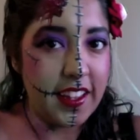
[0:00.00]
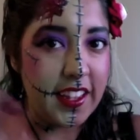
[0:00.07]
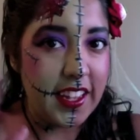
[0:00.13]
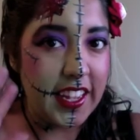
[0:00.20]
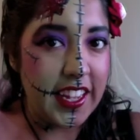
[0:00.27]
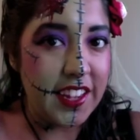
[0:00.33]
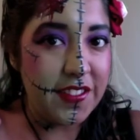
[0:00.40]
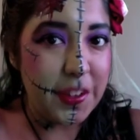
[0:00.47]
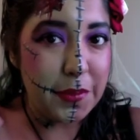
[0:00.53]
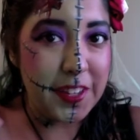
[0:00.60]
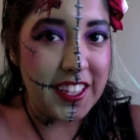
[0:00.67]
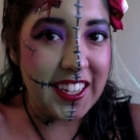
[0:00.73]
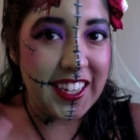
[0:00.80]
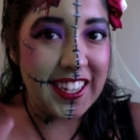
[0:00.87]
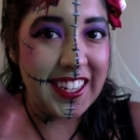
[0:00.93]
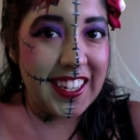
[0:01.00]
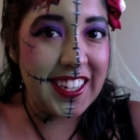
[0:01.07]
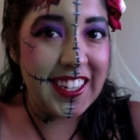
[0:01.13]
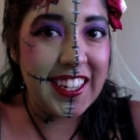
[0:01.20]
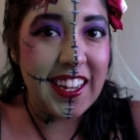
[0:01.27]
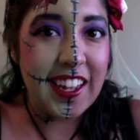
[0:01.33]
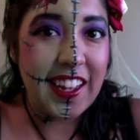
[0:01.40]
Hey
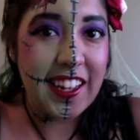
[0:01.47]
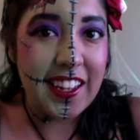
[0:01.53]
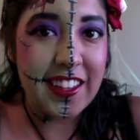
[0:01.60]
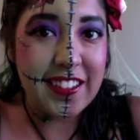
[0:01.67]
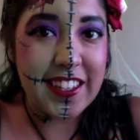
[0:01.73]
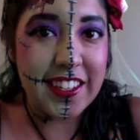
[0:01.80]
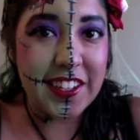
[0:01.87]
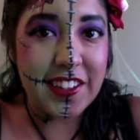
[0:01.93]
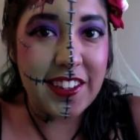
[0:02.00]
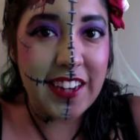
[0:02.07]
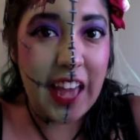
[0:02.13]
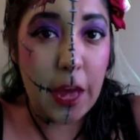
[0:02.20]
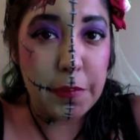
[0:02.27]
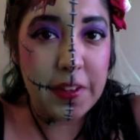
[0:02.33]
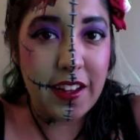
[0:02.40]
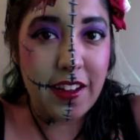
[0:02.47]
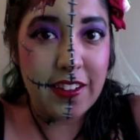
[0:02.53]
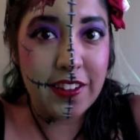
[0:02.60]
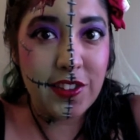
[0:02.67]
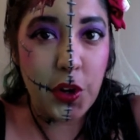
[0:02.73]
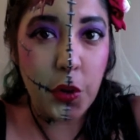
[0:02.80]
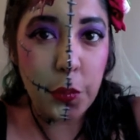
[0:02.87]
everybody, how's it going? Happy
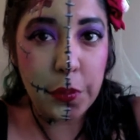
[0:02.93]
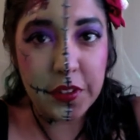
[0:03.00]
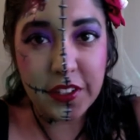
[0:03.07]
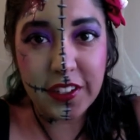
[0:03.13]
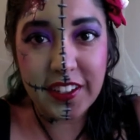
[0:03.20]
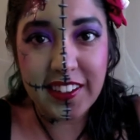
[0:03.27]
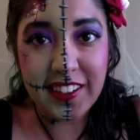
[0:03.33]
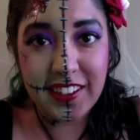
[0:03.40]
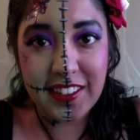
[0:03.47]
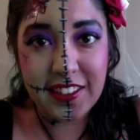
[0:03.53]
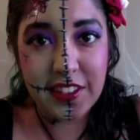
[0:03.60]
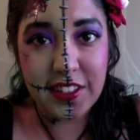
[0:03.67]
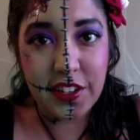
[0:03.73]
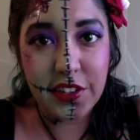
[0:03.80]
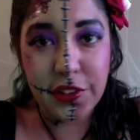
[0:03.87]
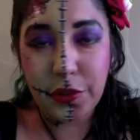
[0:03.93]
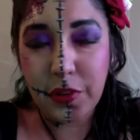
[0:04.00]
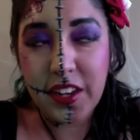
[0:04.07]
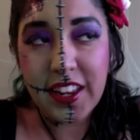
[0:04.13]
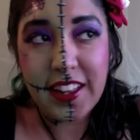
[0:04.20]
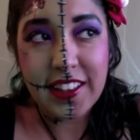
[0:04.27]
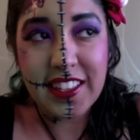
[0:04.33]
October.
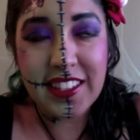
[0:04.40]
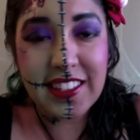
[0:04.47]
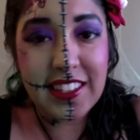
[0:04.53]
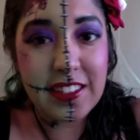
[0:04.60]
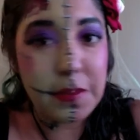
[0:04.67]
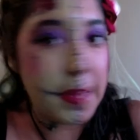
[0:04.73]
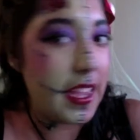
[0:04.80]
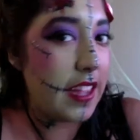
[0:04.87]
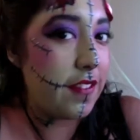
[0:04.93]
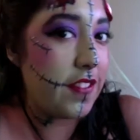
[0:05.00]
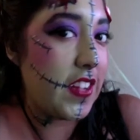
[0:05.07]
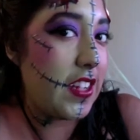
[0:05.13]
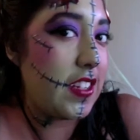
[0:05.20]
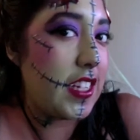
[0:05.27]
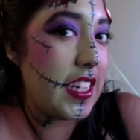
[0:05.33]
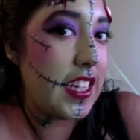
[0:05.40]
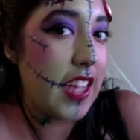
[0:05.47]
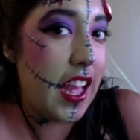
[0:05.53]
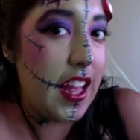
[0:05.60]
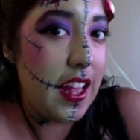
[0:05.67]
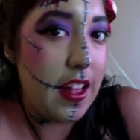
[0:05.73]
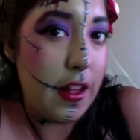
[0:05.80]
So this is my very
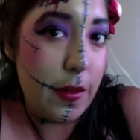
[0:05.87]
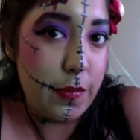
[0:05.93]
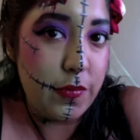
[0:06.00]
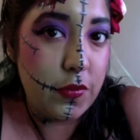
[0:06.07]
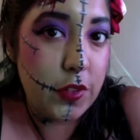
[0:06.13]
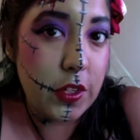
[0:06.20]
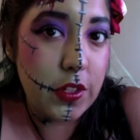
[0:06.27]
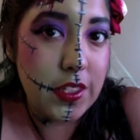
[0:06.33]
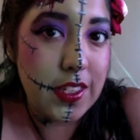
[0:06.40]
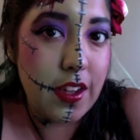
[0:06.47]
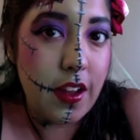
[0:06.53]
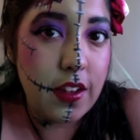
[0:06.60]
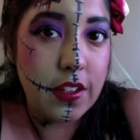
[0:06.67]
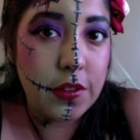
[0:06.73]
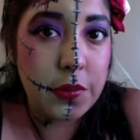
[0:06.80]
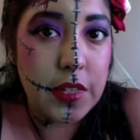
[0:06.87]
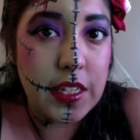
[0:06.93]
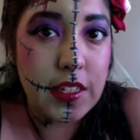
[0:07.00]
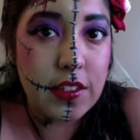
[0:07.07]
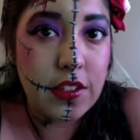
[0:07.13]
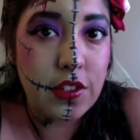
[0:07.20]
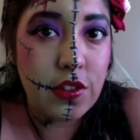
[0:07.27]
first
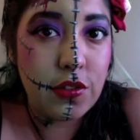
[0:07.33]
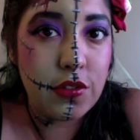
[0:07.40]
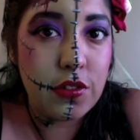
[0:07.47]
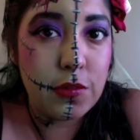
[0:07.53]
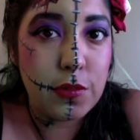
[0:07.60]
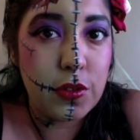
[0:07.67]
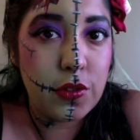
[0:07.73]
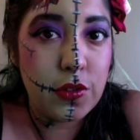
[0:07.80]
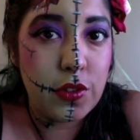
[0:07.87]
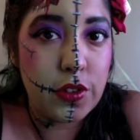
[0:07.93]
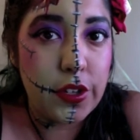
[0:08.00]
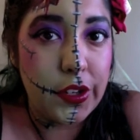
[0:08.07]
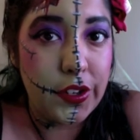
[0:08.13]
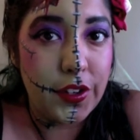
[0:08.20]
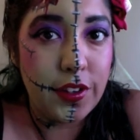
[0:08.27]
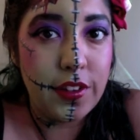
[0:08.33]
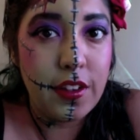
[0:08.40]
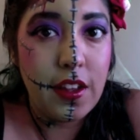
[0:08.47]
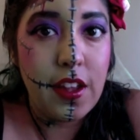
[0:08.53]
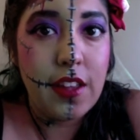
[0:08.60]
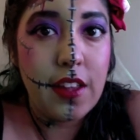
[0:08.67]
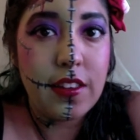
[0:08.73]
Halloween YouTube tutorial
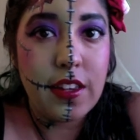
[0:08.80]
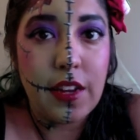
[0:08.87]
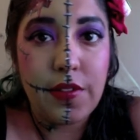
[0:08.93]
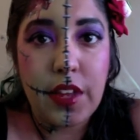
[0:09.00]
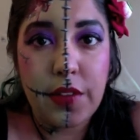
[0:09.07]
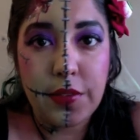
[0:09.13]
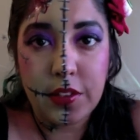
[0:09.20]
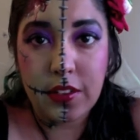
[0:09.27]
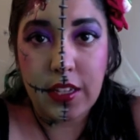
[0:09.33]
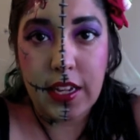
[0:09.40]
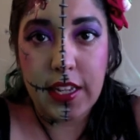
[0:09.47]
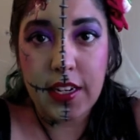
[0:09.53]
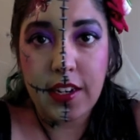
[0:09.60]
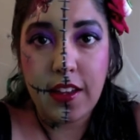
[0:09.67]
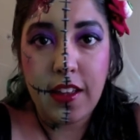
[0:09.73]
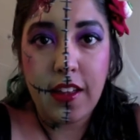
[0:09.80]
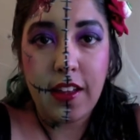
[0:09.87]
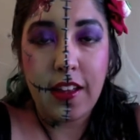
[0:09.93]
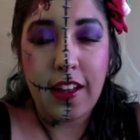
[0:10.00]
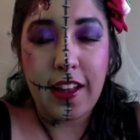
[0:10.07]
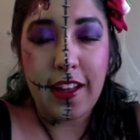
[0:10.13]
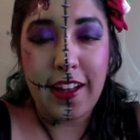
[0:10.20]
that I've ever done.
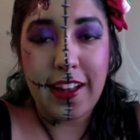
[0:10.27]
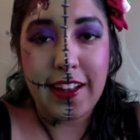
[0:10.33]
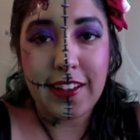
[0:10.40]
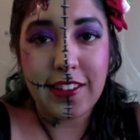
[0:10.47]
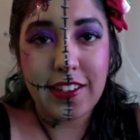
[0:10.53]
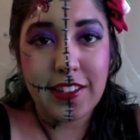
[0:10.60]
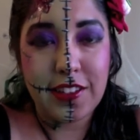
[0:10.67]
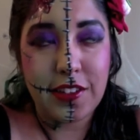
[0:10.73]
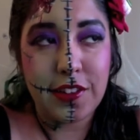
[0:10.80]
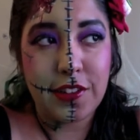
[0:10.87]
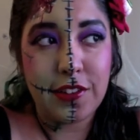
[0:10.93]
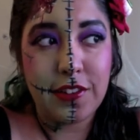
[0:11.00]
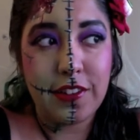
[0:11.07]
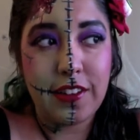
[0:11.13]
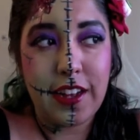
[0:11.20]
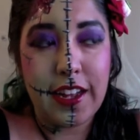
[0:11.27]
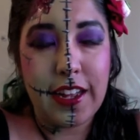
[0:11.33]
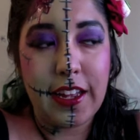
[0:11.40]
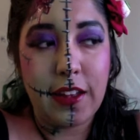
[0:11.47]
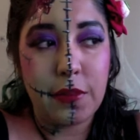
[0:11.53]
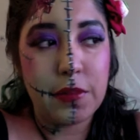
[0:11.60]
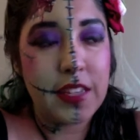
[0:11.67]
So
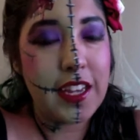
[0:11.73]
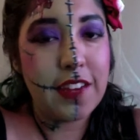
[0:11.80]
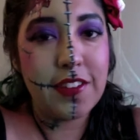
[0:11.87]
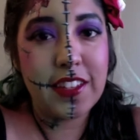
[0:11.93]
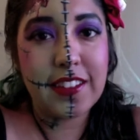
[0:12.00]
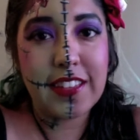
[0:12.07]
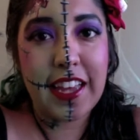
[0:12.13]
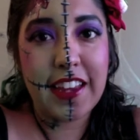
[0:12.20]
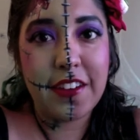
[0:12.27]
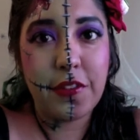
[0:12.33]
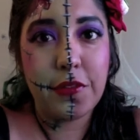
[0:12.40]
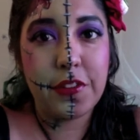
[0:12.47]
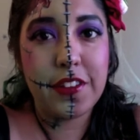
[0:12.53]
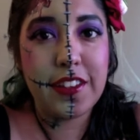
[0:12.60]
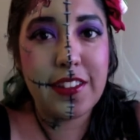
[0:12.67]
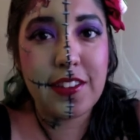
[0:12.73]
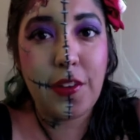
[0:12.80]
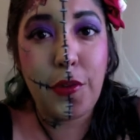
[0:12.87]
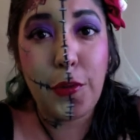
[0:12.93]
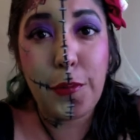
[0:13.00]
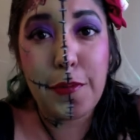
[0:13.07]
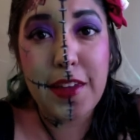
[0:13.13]
I'm kind of excited for this
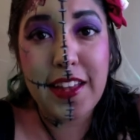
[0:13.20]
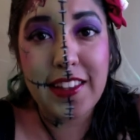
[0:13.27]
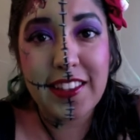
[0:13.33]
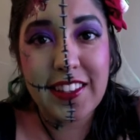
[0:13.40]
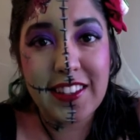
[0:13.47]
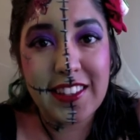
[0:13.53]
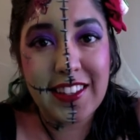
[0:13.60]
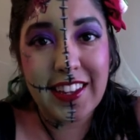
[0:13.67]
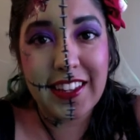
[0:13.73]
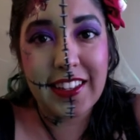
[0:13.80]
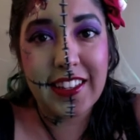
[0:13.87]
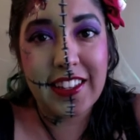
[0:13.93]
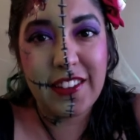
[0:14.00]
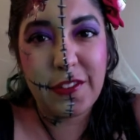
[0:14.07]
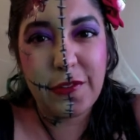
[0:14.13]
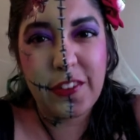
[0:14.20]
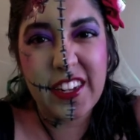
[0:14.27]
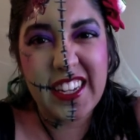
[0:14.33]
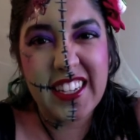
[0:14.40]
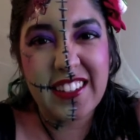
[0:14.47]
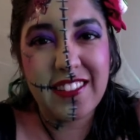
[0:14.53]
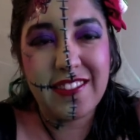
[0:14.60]
whole month. It's like a
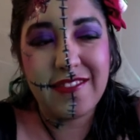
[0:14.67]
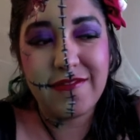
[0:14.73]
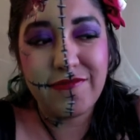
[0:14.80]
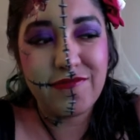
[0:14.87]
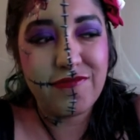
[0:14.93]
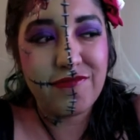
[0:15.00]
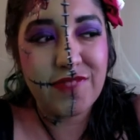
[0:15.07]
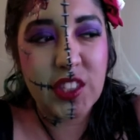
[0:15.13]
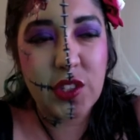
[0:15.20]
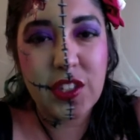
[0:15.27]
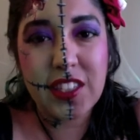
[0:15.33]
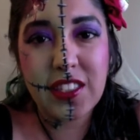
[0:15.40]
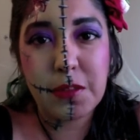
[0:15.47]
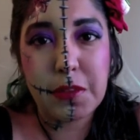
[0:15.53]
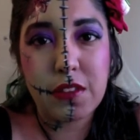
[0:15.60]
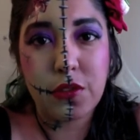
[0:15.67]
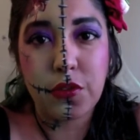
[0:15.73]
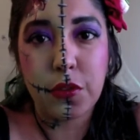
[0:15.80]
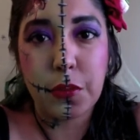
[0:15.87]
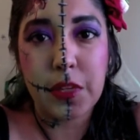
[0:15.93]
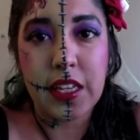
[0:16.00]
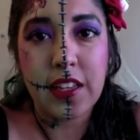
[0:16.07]
freaking Christmas
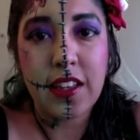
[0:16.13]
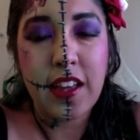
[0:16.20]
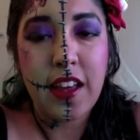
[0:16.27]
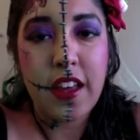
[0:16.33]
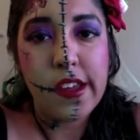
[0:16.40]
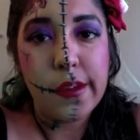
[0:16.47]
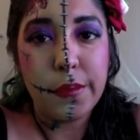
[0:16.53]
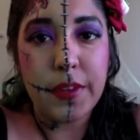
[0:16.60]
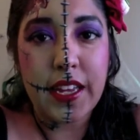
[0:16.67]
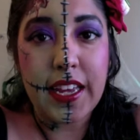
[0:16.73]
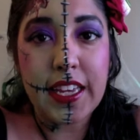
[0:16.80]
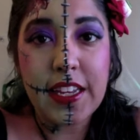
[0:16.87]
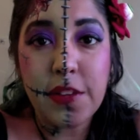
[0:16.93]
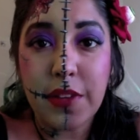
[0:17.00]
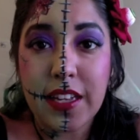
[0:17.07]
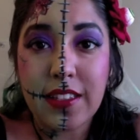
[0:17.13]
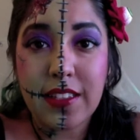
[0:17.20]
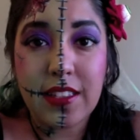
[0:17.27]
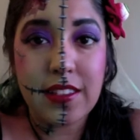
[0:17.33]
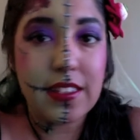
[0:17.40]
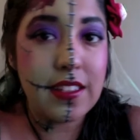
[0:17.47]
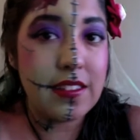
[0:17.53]
for me. But anyways,
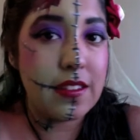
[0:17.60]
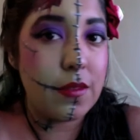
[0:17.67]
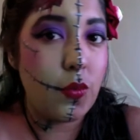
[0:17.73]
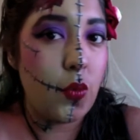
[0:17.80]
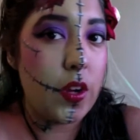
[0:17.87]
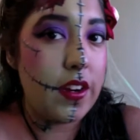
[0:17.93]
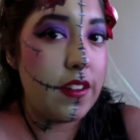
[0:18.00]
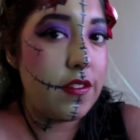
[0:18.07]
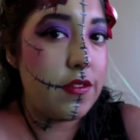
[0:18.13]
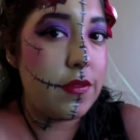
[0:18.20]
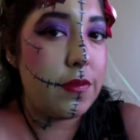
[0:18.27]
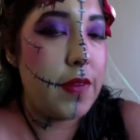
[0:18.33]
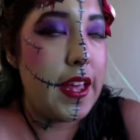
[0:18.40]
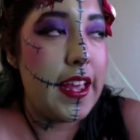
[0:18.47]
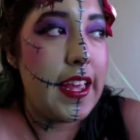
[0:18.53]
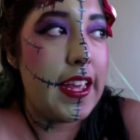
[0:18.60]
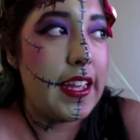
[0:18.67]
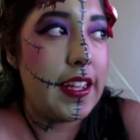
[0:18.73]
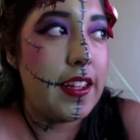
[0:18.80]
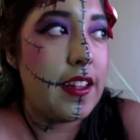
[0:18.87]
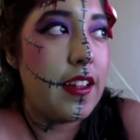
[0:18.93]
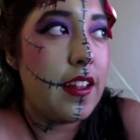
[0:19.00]
this is one of
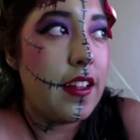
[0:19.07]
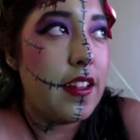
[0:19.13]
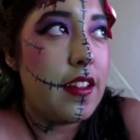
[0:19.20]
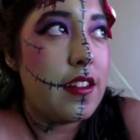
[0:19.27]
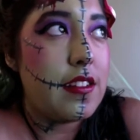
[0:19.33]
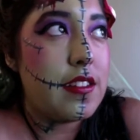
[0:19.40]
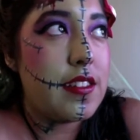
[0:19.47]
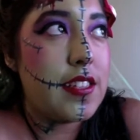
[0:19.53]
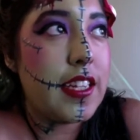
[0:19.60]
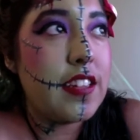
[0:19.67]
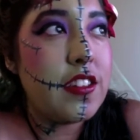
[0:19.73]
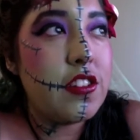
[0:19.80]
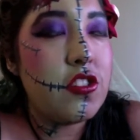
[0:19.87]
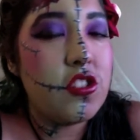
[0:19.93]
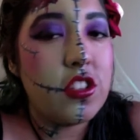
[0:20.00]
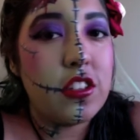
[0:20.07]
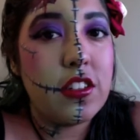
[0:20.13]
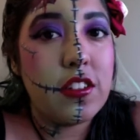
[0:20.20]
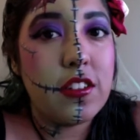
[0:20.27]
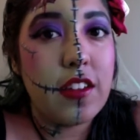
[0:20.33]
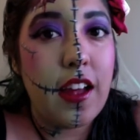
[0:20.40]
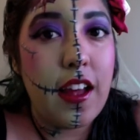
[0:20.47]
my
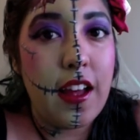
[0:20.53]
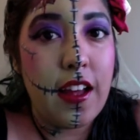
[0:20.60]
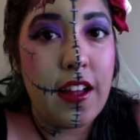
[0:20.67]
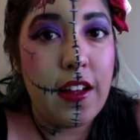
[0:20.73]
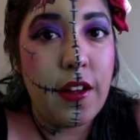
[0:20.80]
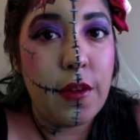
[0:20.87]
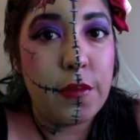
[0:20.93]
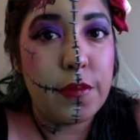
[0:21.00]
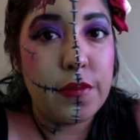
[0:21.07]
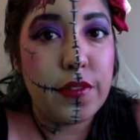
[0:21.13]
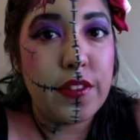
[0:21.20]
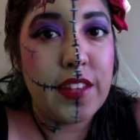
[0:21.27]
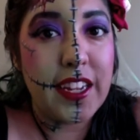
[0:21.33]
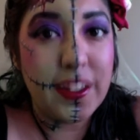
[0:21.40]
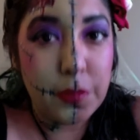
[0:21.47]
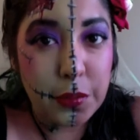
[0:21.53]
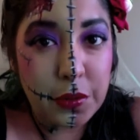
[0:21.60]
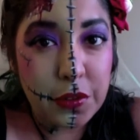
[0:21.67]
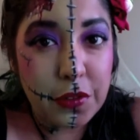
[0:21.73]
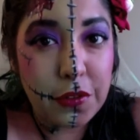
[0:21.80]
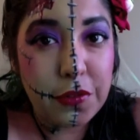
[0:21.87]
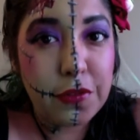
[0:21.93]
signature death
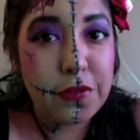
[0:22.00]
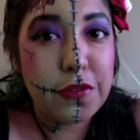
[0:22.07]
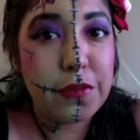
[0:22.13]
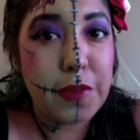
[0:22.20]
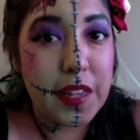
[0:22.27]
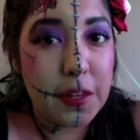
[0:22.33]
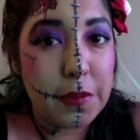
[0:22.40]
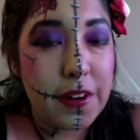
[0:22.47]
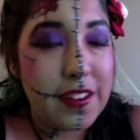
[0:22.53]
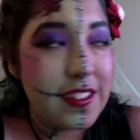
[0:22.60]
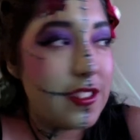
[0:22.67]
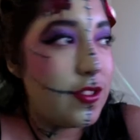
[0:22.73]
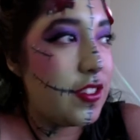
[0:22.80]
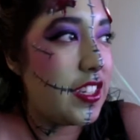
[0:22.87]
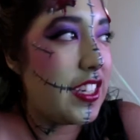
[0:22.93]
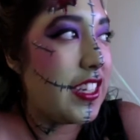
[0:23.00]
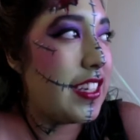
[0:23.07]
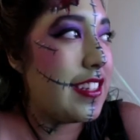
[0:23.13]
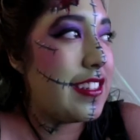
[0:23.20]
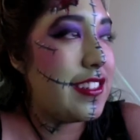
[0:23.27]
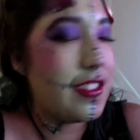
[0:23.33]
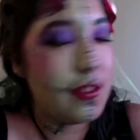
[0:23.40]
proof makeup
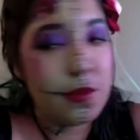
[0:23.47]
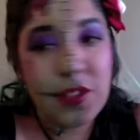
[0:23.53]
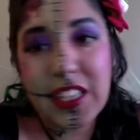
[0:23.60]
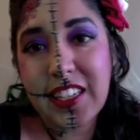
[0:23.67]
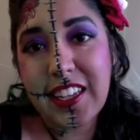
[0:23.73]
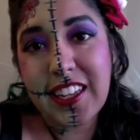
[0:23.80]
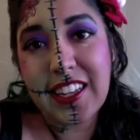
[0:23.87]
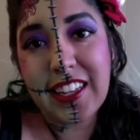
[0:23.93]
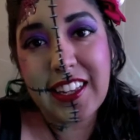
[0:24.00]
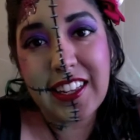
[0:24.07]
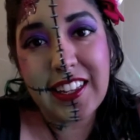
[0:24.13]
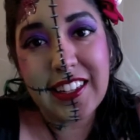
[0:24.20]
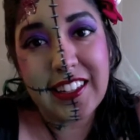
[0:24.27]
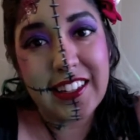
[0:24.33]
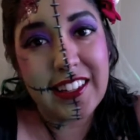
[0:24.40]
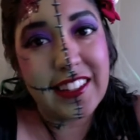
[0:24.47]
artistry, Serena,